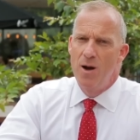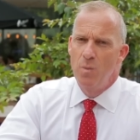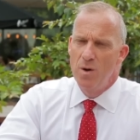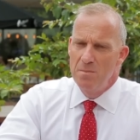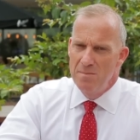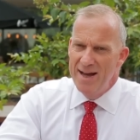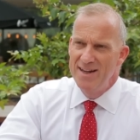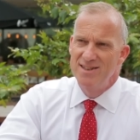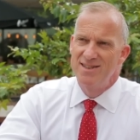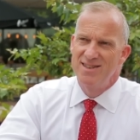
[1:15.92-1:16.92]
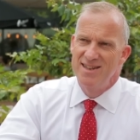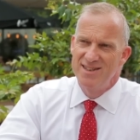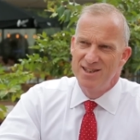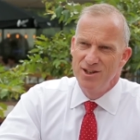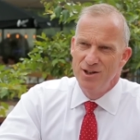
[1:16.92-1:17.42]
And what matters
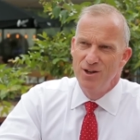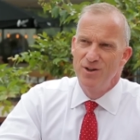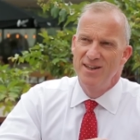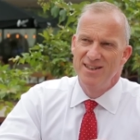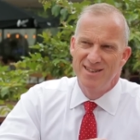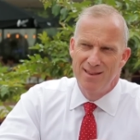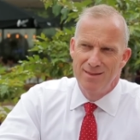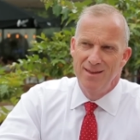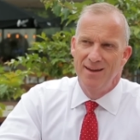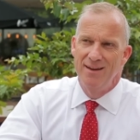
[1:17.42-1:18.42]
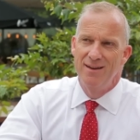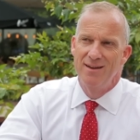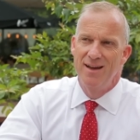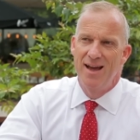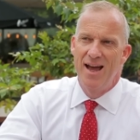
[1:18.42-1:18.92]
is that you're learning to think
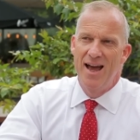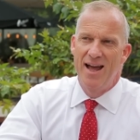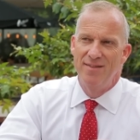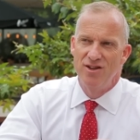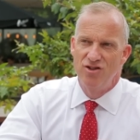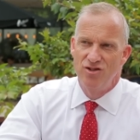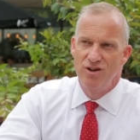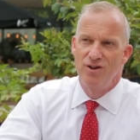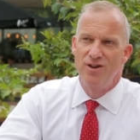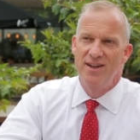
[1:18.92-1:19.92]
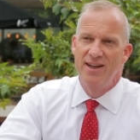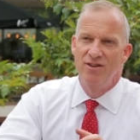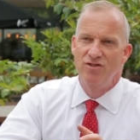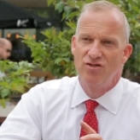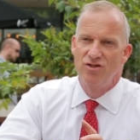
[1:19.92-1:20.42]
and that you're
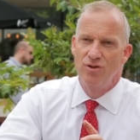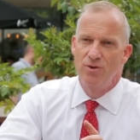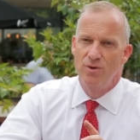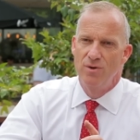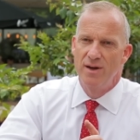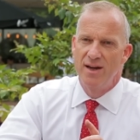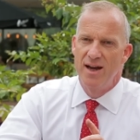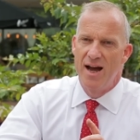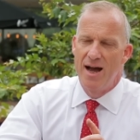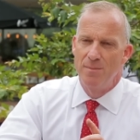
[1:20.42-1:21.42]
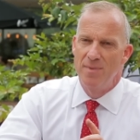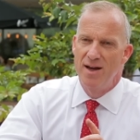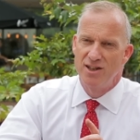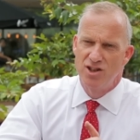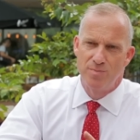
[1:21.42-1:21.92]
learning to
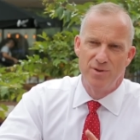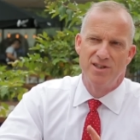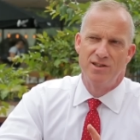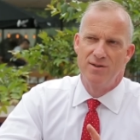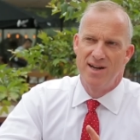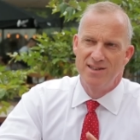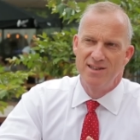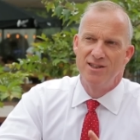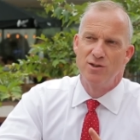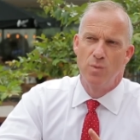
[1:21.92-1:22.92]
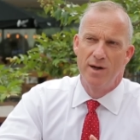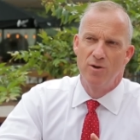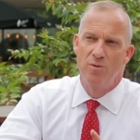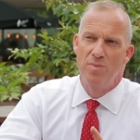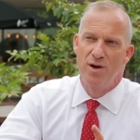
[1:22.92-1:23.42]
express your ideas
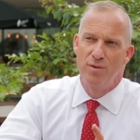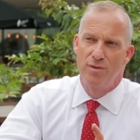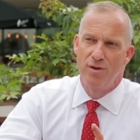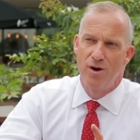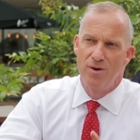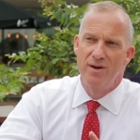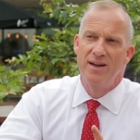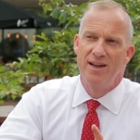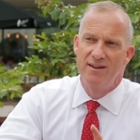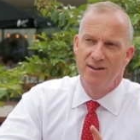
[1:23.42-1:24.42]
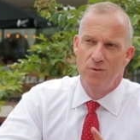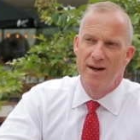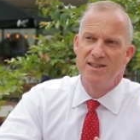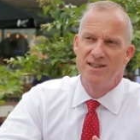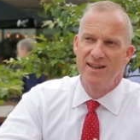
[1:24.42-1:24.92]
well, both orally and in
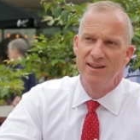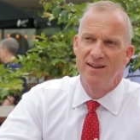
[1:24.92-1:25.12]
writing.